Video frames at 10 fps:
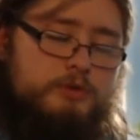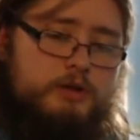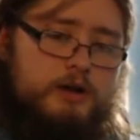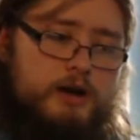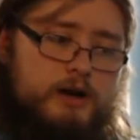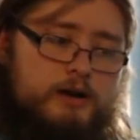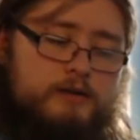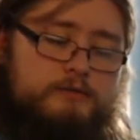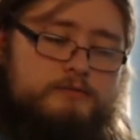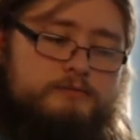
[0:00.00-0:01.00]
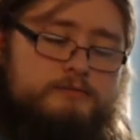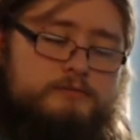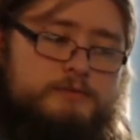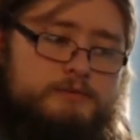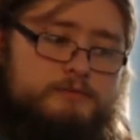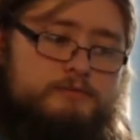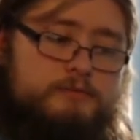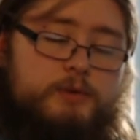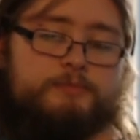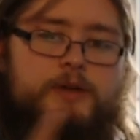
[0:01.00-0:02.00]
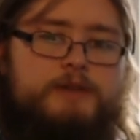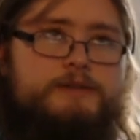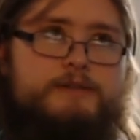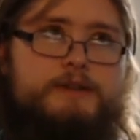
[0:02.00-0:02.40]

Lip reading: well, I guess it's